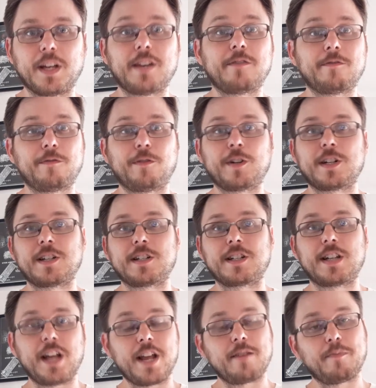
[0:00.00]
in-footage
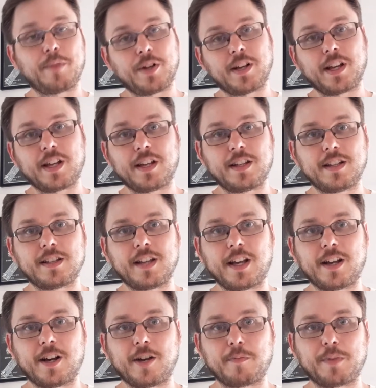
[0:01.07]
gameplay
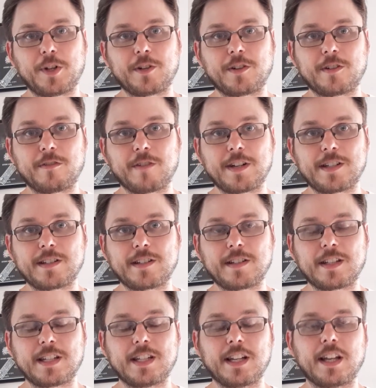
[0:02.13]
that uploaded
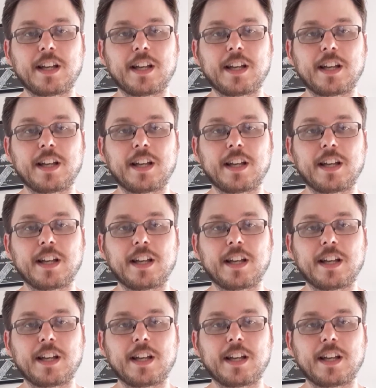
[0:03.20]
recently,